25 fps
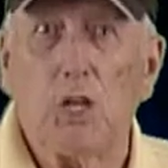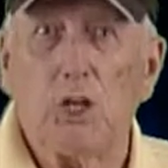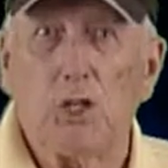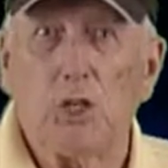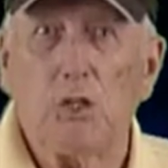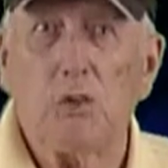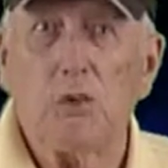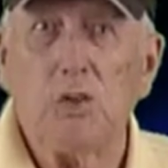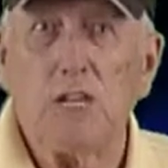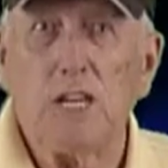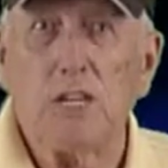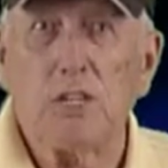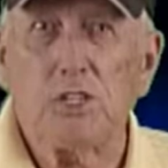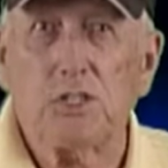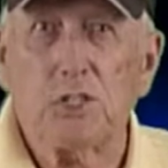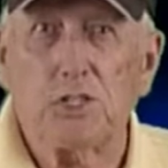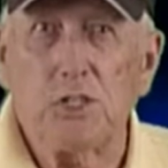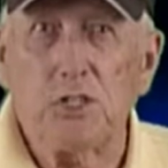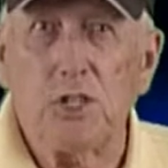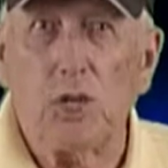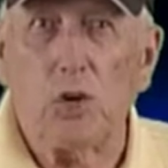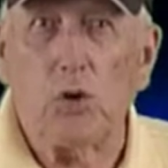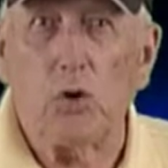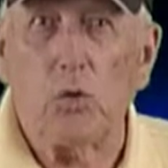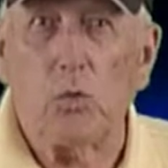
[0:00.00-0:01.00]
You need to
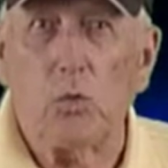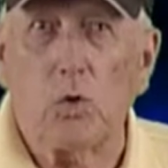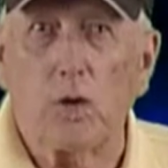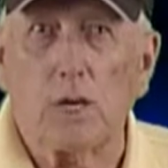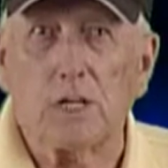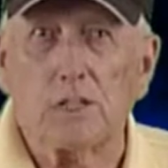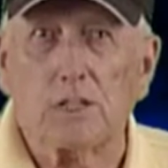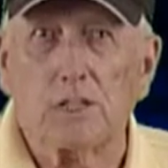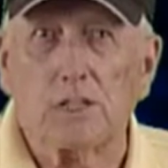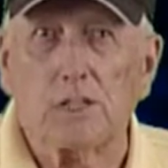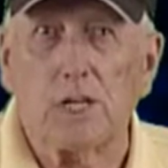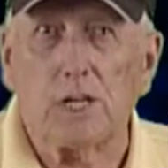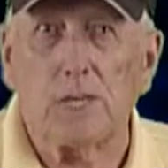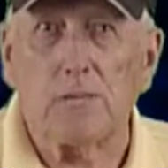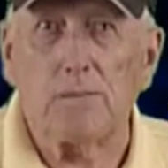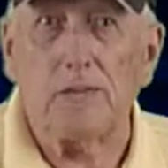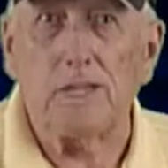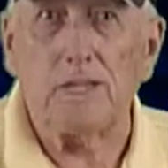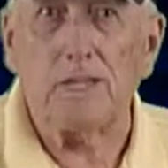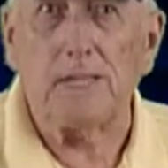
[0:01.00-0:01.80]
know what's coming